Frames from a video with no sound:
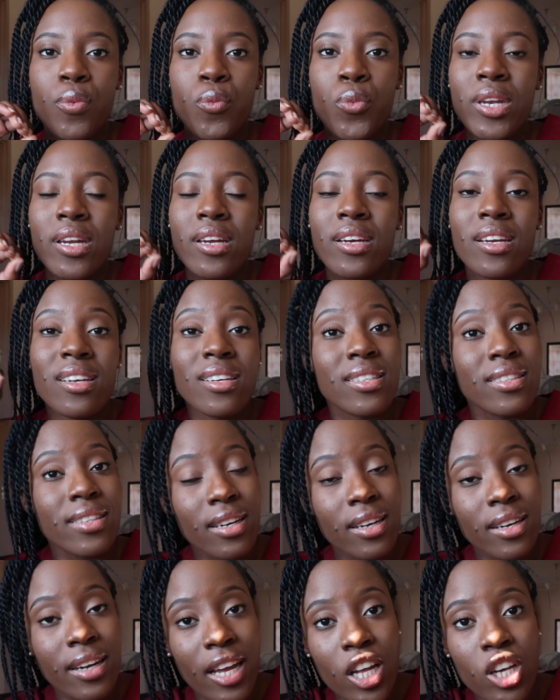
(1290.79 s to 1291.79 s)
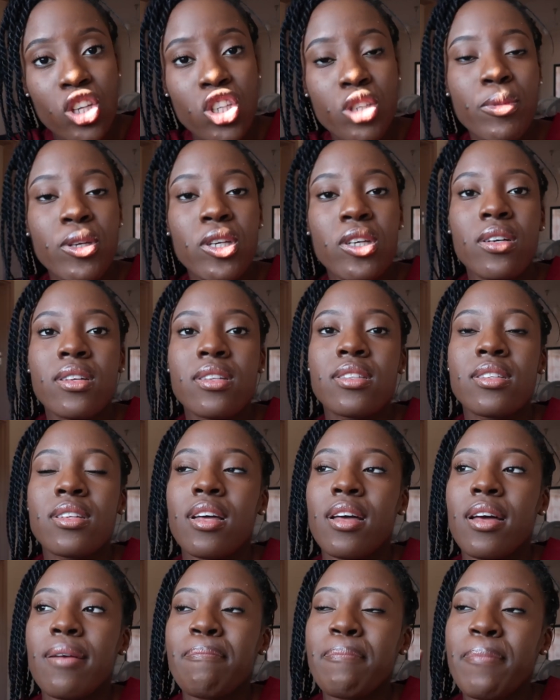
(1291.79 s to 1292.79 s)
we didn't understand in English because
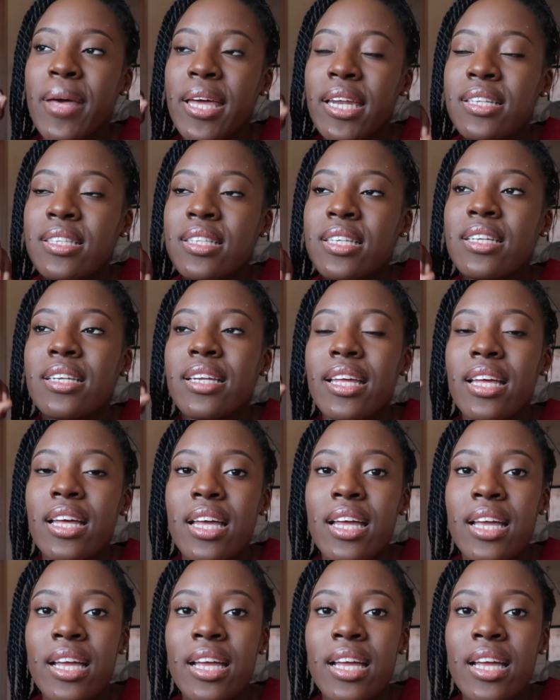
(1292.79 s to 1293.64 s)
medicine in